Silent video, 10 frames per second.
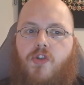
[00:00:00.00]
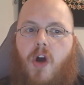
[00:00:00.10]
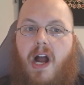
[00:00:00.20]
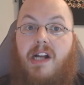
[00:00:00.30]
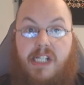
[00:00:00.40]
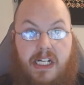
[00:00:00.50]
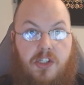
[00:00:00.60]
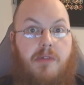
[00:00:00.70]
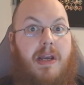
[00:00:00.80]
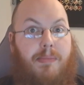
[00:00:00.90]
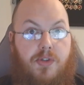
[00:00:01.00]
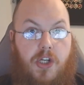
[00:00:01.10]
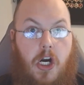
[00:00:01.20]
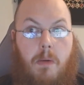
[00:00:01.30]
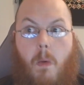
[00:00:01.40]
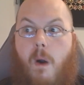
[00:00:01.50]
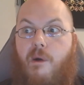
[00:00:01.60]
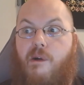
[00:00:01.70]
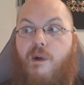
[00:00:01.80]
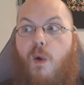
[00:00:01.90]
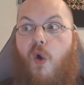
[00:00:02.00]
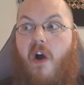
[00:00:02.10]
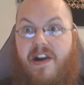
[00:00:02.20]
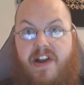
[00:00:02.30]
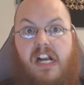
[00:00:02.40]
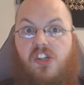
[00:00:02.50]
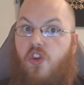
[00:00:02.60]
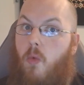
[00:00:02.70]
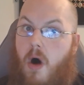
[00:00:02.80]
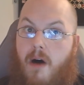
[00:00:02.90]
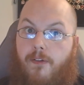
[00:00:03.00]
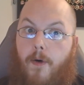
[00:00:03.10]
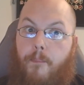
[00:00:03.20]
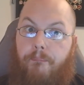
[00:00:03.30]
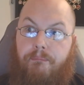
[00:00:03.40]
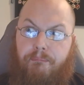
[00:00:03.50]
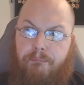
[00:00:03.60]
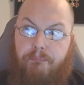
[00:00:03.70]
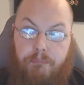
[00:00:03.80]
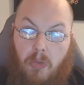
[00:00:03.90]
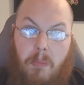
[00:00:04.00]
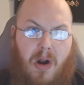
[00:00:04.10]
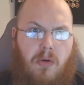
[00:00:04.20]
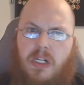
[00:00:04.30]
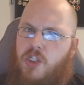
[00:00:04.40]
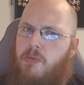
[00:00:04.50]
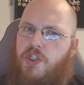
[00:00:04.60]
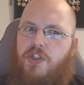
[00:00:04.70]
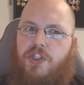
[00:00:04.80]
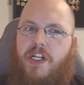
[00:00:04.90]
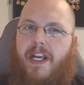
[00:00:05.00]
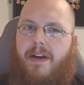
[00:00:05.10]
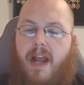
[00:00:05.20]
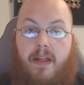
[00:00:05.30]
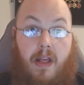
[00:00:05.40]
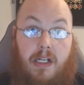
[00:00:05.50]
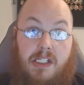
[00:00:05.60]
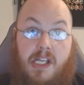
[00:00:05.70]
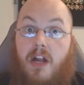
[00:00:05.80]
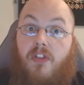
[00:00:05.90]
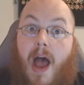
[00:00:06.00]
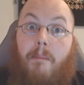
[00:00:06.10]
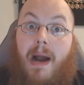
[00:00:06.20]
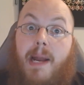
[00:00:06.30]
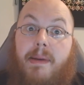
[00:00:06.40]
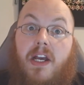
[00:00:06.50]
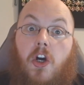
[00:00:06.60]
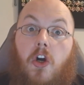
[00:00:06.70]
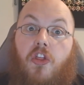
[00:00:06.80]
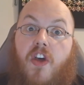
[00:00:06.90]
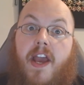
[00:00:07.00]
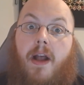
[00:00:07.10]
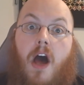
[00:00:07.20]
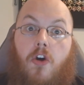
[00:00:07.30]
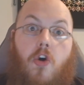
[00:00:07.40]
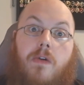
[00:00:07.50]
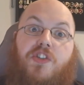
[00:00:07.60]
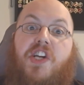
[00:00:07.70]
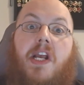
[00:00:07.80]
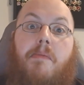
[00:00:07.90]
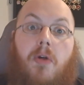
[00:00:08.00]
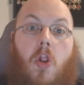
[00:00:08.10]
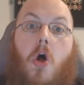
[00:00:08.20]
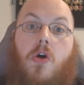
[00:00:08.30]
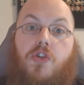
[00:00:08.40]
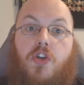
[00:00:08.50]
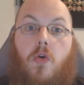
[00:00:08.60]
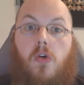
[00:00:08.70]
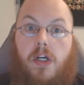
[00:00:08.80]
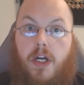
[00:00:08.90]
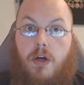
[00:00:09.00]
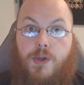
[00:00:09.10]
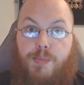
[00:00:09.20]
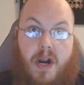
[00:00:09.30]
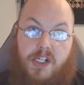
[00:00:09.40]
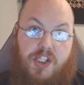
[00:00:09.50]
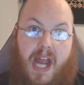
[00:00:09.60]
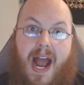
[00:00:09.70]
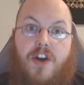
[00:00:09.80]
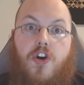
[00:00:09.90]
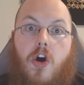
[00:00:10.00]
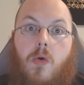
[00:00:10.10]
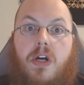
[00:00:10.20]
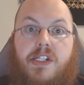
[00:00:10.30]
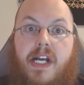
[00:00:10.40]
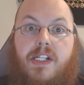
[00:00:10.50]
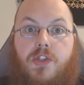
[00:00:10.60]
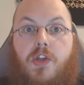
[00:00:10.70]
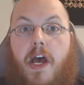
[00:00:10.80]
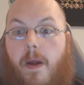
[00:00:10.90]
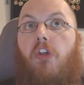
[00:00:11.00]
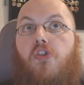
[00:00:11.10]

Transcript: So I taste the maple syrup, and I taste the waffle, but I don't get so much of the chicken. And like I said, that might be a good thing. I don't know if chicken belongs in Oreos, but I just had to know what it tastes like.